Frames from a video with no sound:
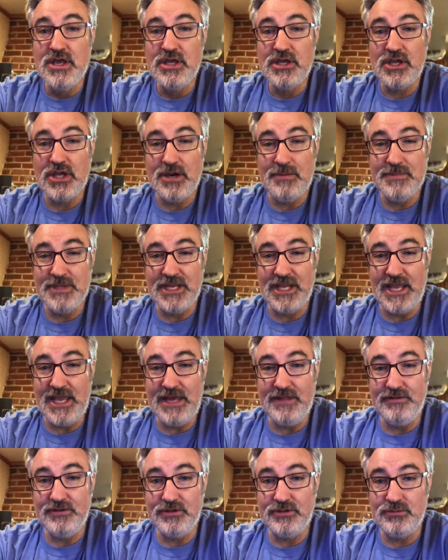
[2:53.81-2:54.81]
coming
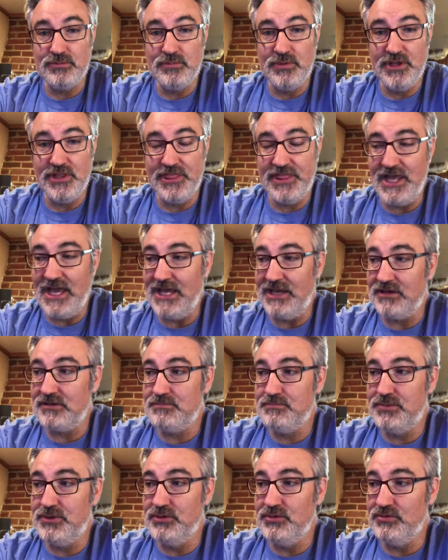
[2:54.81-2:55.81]
together with that
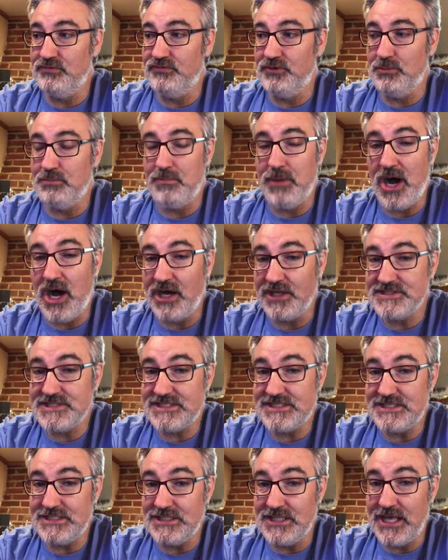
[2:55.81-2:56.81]
beautiful pot
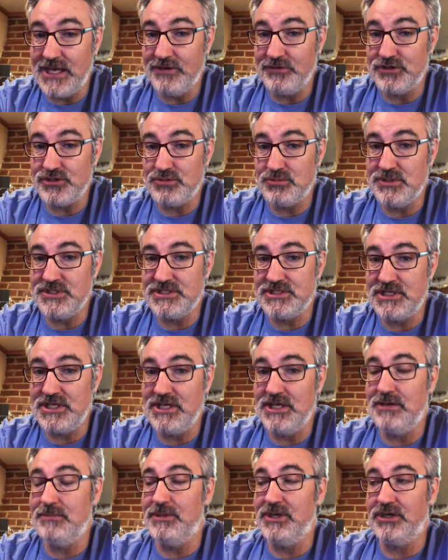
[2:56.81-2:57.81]
still Irish whiskey
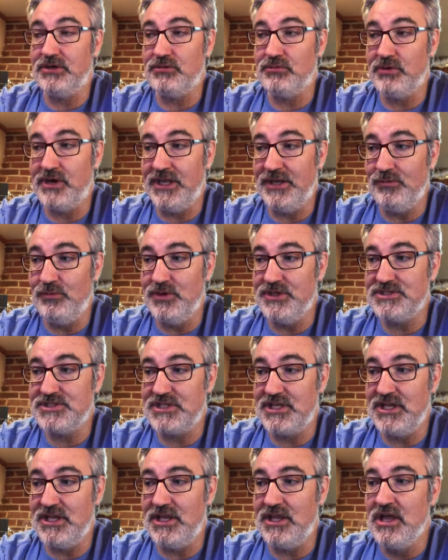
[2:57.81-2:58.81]
and a bit of grain
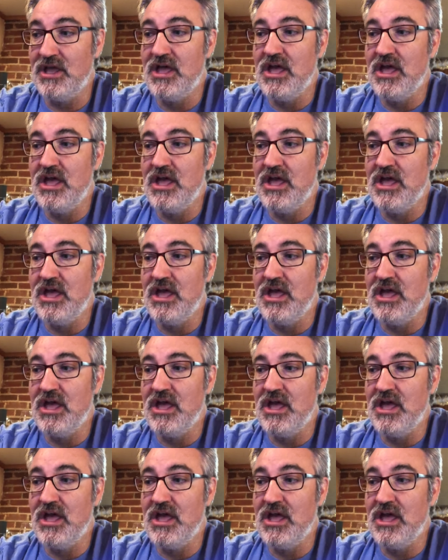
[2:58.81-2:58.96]
whiskey.